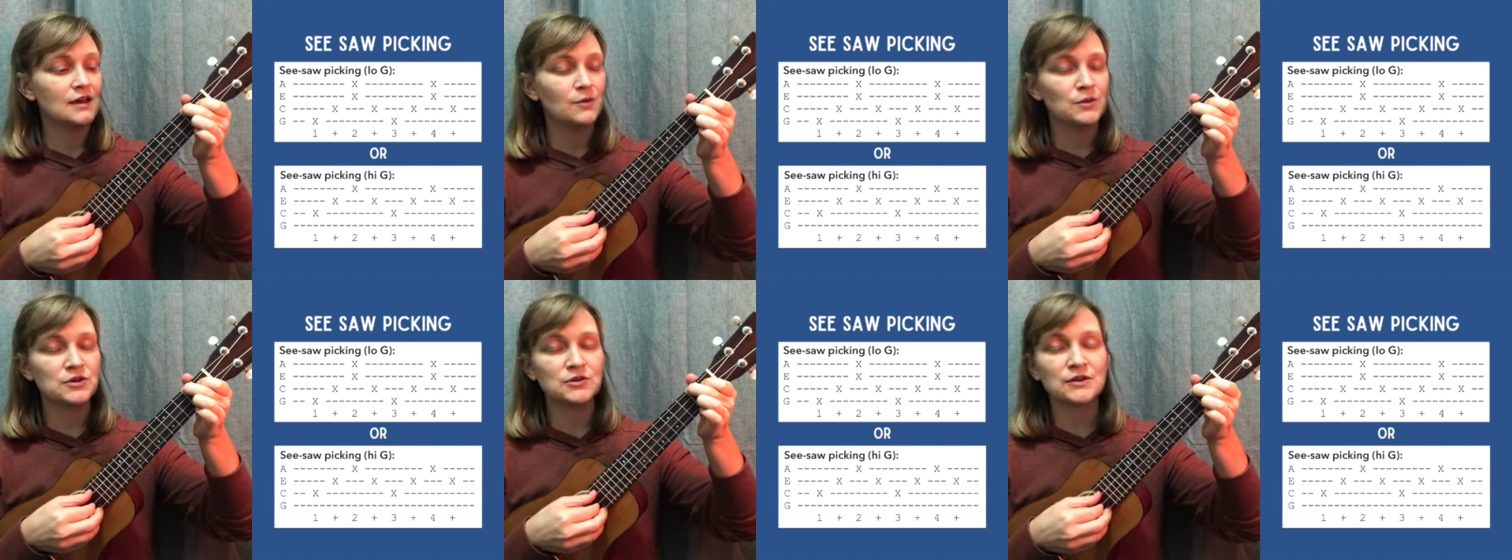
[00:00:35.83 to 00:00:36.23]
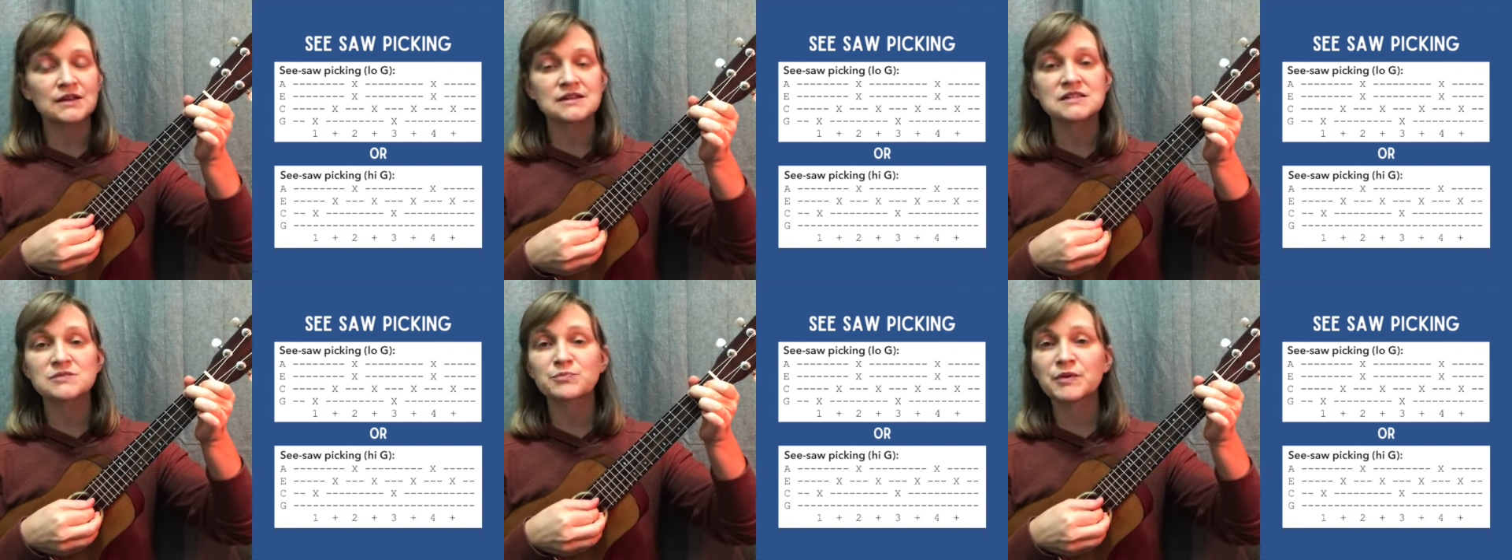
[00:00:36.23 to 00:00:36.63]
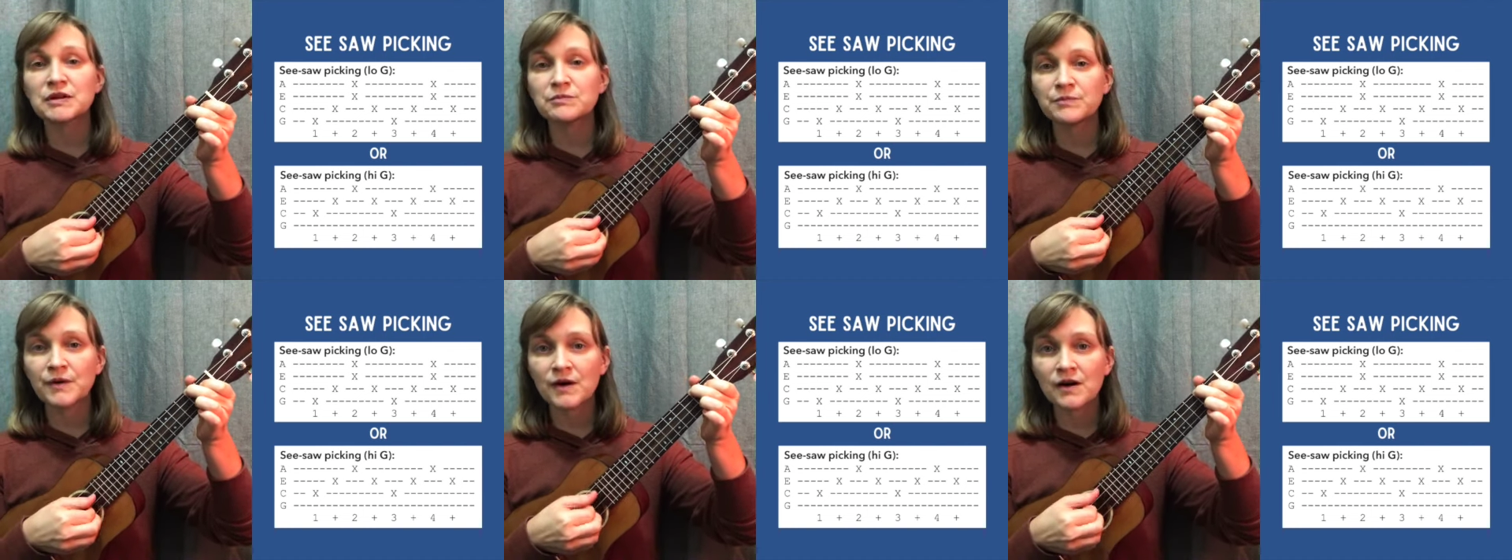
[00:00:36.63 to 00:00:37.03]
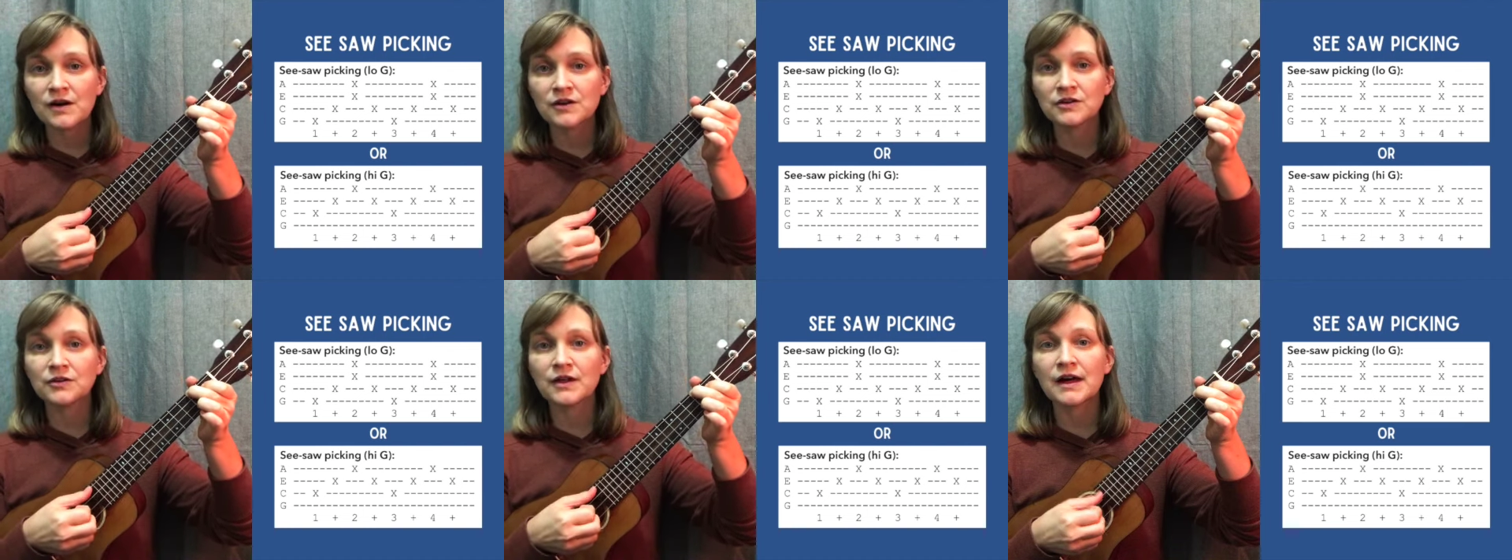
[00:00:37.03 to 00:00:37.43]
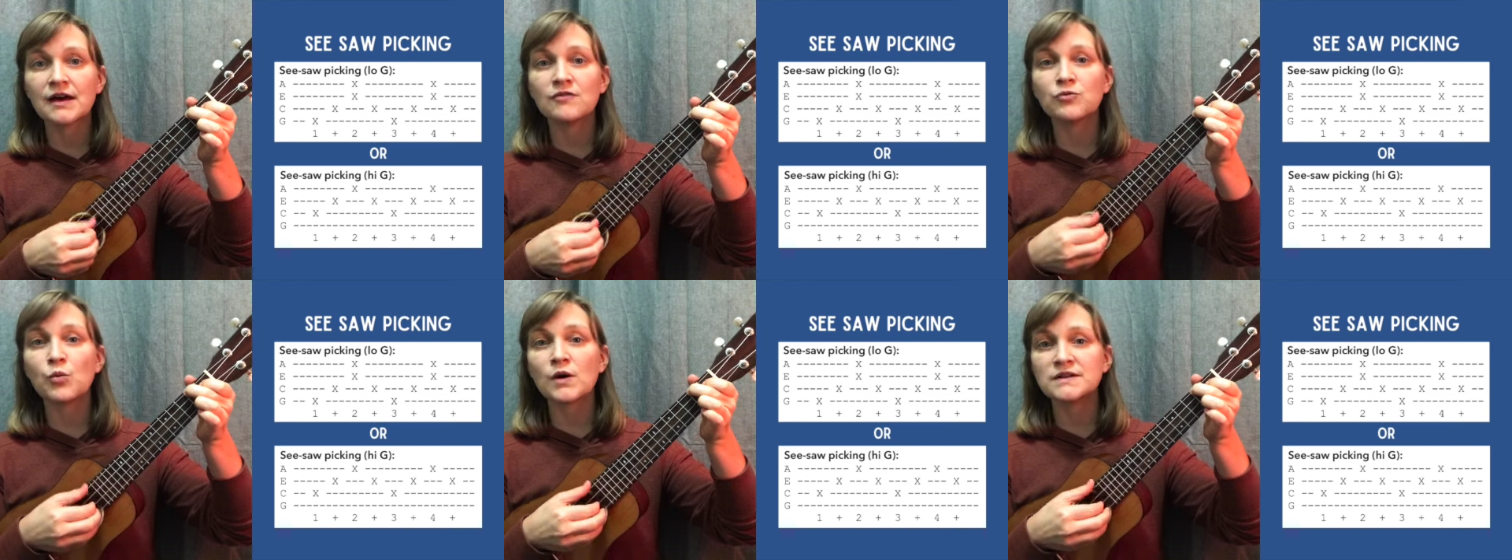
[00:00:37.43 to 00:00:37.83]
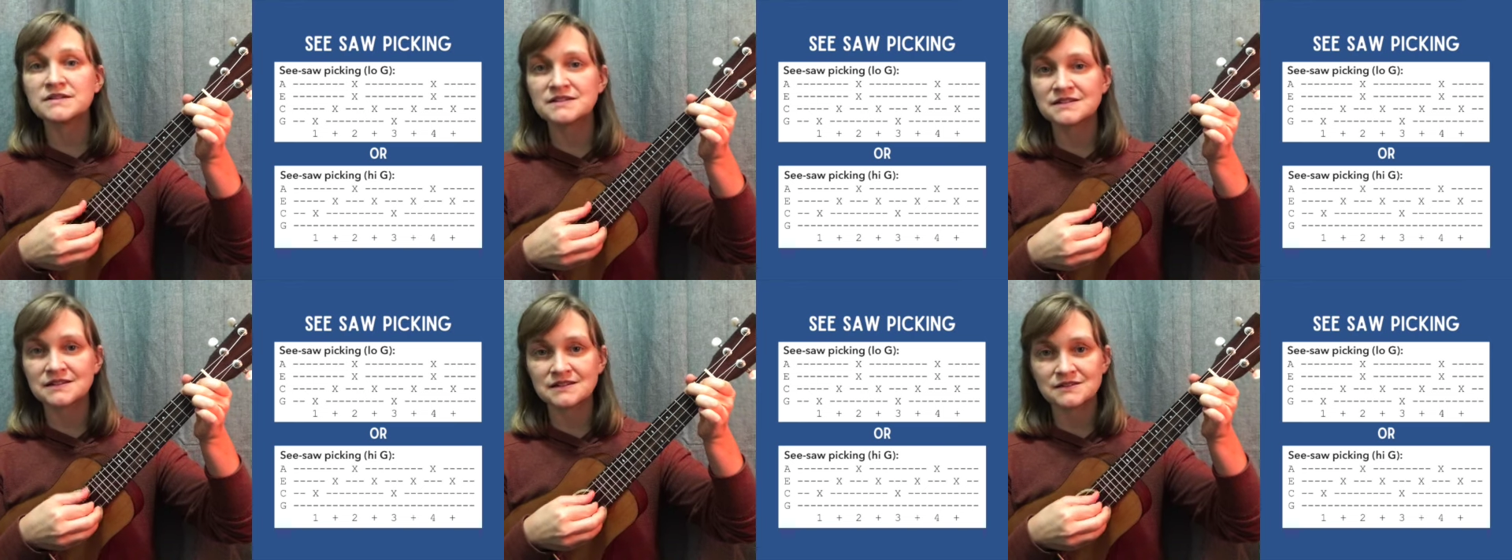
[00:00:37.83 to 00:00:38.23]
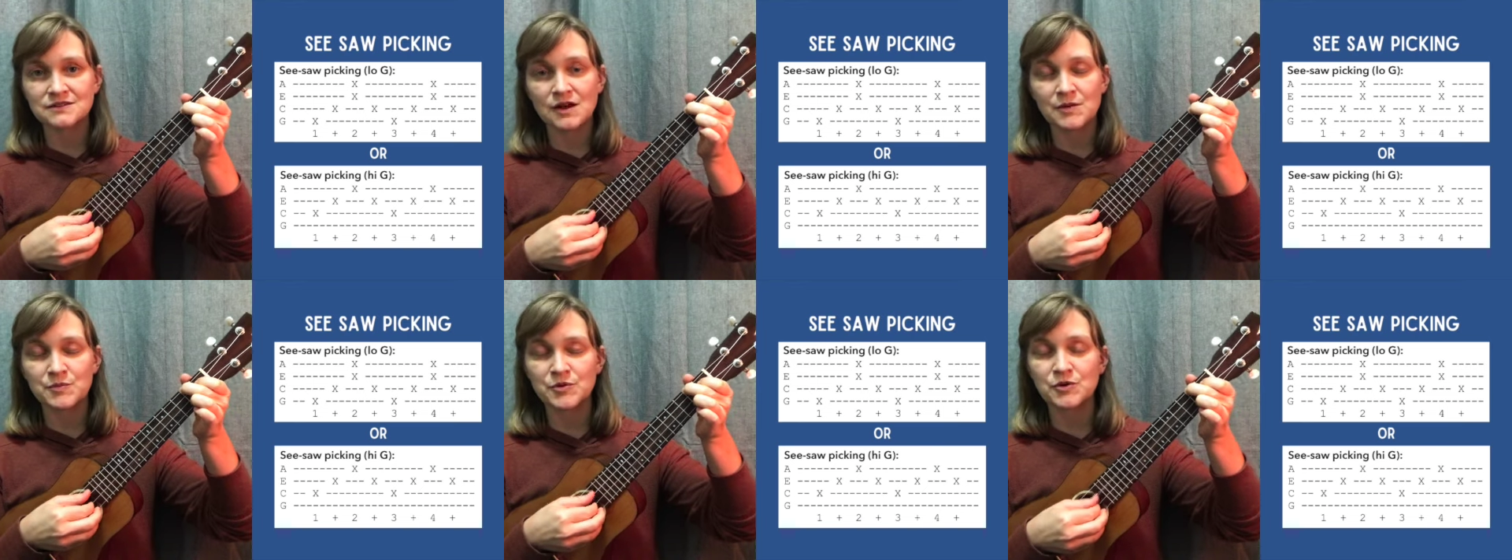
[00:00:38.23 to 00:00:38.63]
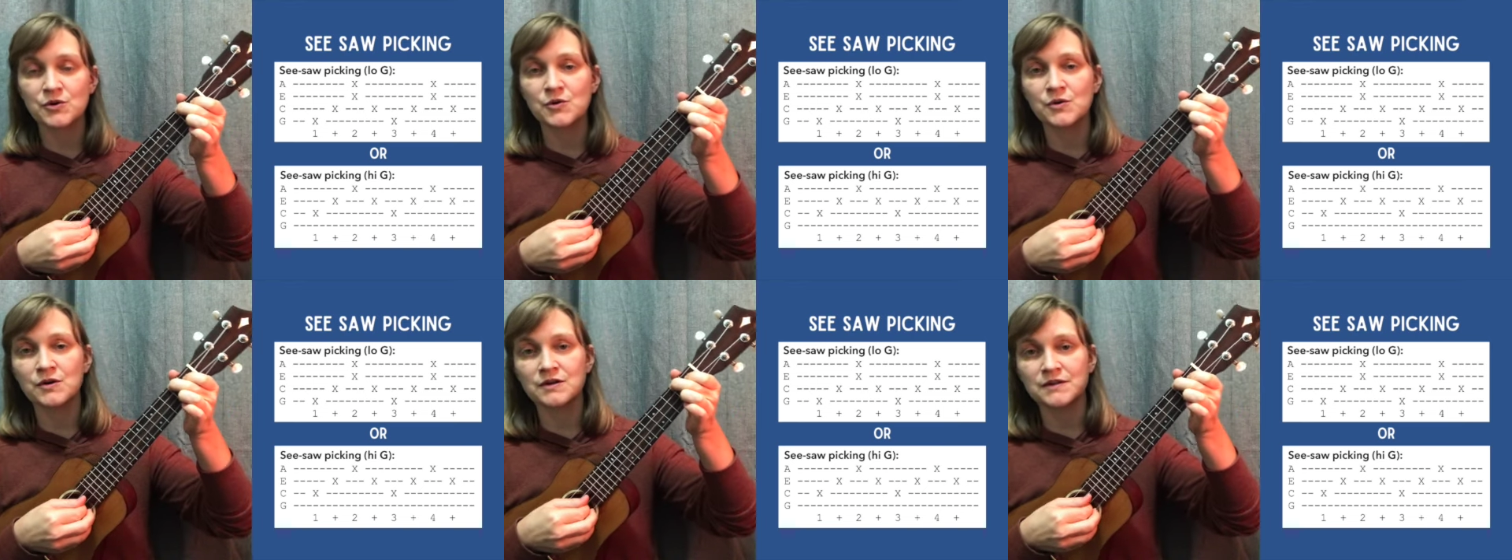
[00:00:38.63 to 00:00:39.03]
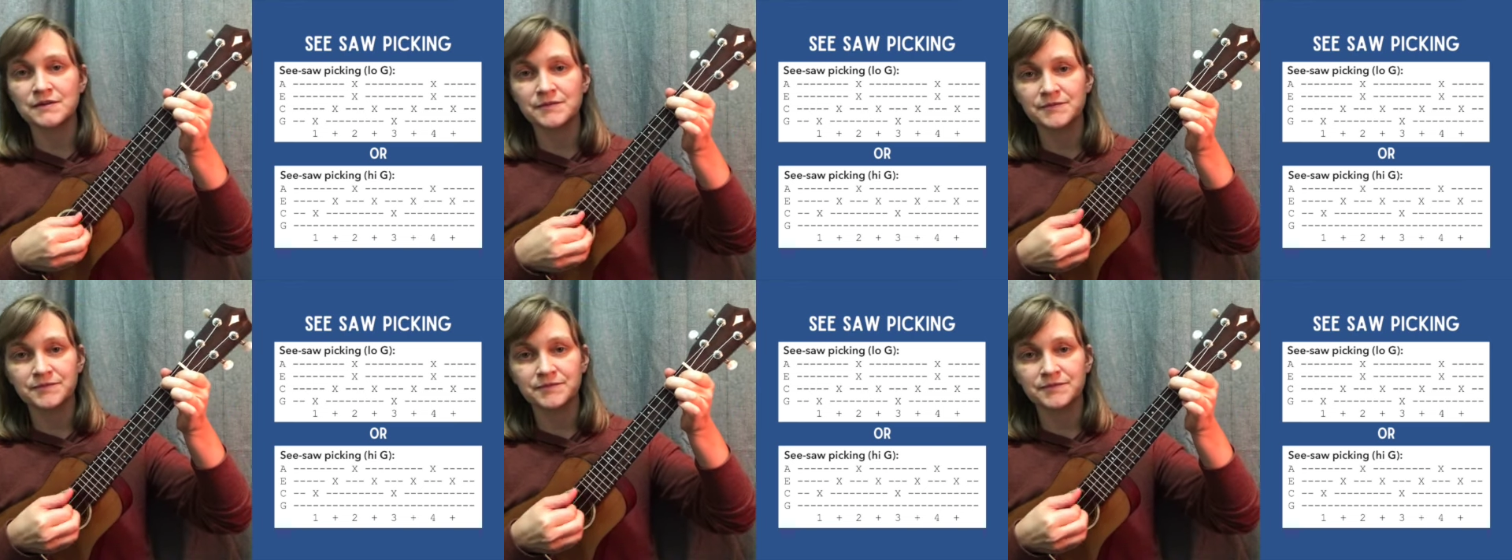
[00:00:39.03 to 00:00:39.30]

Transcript: When you get a split bar, you'll have one seesaw per chord.